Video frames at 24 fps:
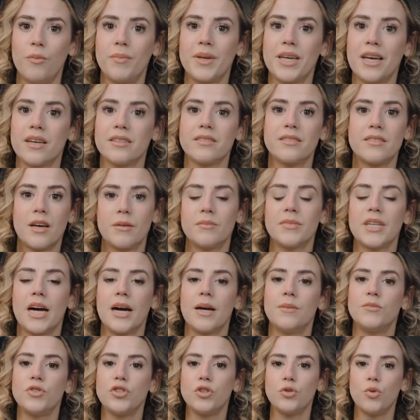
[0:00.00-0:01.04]
because
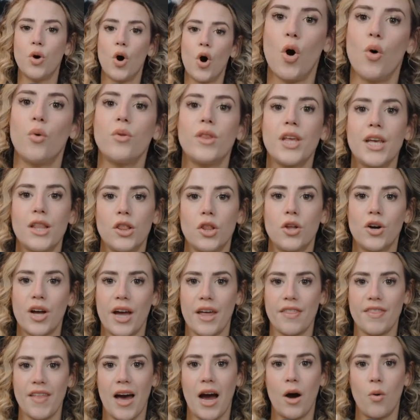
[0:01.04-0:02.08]
sometimes you only look
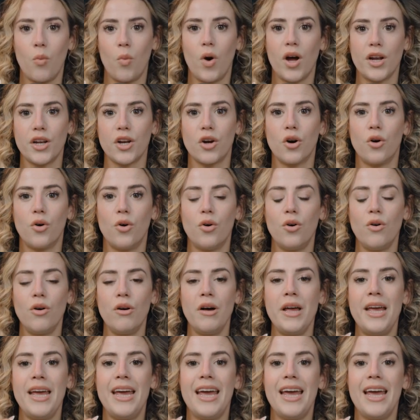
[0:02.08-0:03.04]
at that one goal,